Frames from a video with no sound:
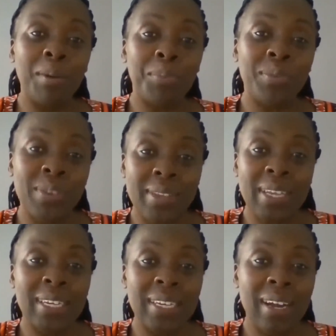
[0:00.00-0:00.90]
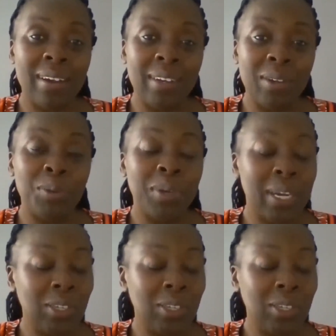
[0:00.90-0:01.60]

Professor Gitari would